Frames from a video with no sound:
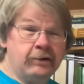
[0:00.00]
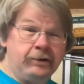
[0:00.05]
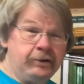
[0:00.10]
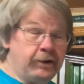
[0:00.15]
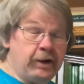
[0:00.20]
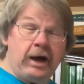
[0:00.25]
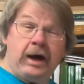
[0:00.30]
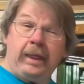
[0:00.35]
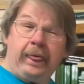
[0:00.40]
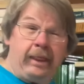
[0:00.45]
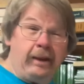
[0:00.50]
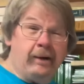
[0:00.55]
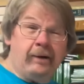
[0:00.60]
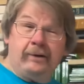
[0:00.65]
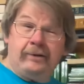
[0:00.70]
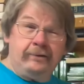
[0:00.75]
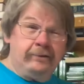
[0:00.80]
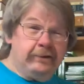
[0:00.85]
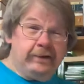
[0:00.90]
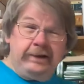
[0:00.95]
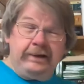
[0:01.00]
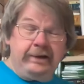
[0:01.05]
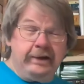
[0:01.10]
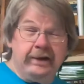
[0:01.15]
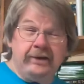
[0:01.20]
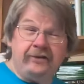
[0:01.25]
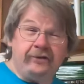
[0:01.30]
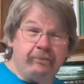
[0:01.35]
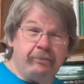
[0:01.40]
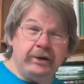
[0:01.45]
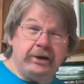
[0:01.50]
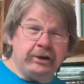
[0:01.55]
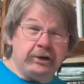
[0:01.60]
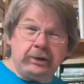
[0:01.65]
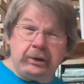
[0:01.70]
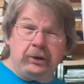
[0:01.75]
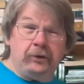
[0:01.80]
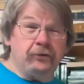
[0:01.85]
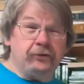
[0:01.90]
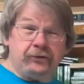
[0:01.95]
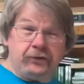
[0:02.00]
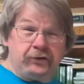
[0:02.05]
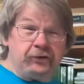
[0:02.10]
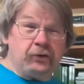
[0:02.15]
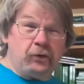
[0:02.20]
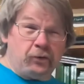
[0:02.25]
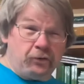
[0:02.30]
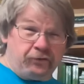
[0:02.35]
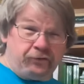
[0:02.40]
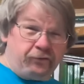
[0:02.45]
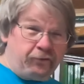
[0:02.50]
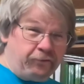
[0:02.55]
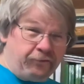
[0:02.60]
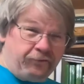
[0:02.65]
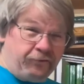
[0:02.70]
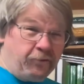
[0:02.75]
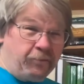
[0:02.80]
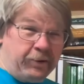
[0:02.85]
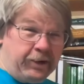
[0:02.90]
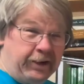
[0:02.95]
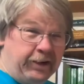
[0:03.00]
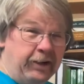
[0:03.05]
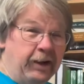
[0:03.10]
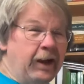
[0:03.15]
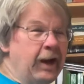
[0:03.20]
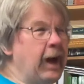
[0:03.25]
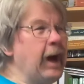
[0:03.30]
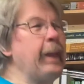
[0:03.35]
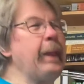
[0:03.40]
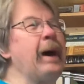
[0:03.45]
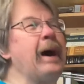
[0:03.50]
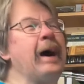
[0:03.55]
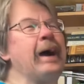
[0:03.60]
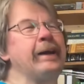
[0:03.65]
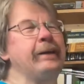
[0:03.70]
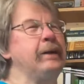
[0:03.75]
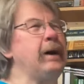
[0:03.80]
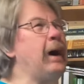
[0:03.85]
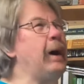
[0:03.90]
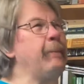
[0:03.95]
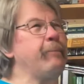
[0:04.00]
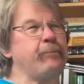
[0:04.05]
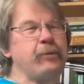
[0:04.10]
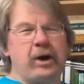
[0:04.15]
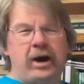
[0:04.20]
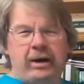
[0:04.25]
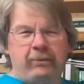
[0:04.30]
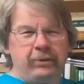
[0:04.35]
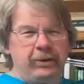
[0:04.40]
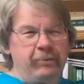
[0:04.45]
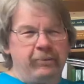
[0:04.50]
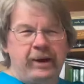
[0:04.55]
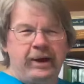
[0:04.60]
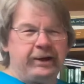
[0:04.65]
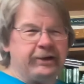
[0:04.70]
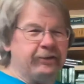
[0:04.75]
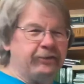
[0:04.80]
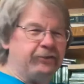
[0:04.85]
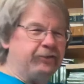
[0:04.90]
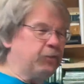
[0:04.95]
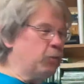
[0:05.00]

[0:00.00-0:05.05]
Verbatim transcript: Not at all. It's been close to torture for me. And I, I'm probably making